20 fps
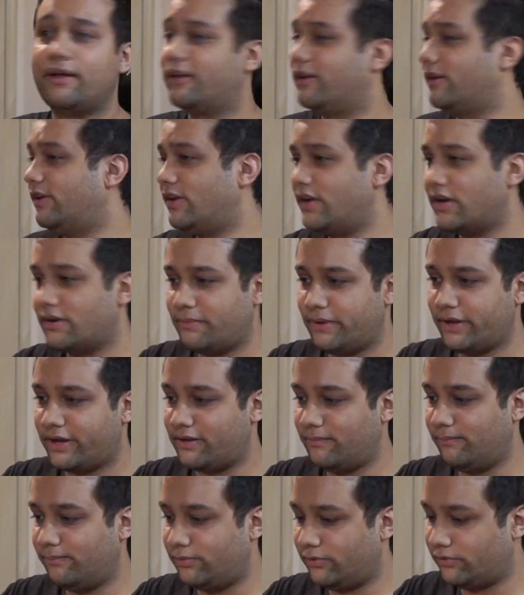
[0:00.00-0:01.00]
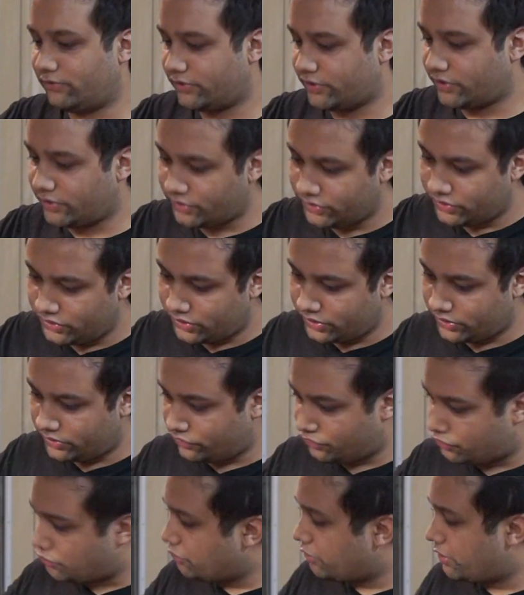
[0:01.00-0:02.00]
near my computer,
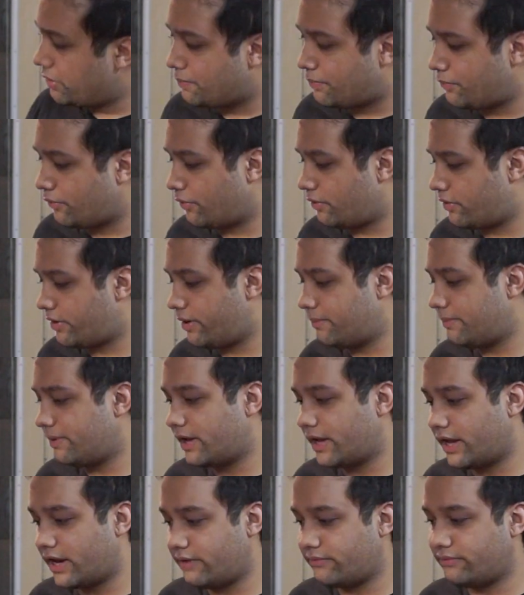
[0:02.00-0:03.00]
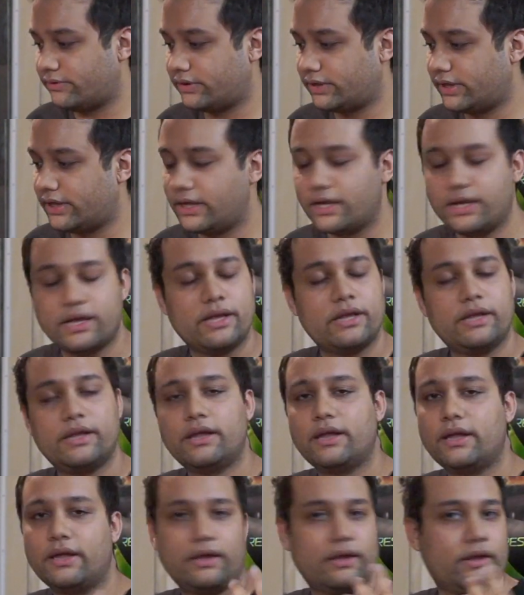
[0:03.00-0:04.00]
doing programming and everything.
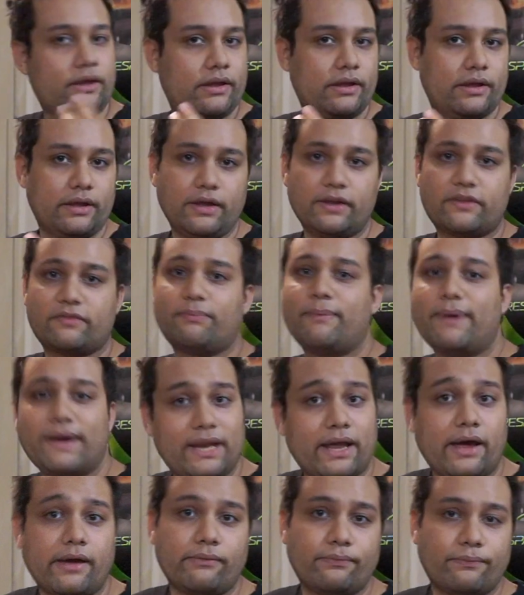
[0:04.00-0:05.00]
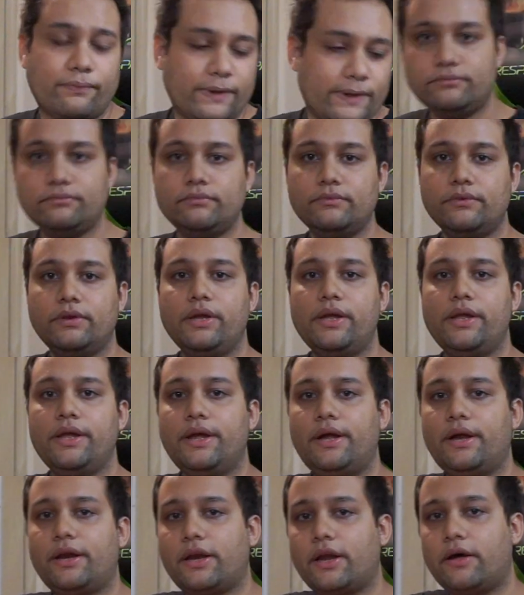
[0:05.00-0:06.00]
It's my life.
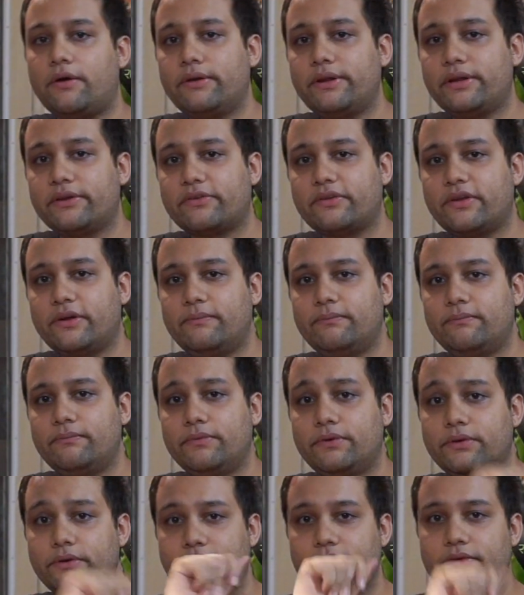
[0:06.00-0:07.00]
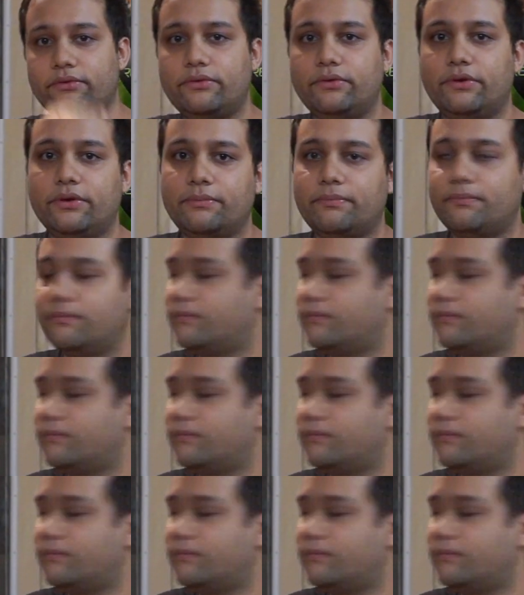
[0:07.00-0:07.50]
Now let's come to the...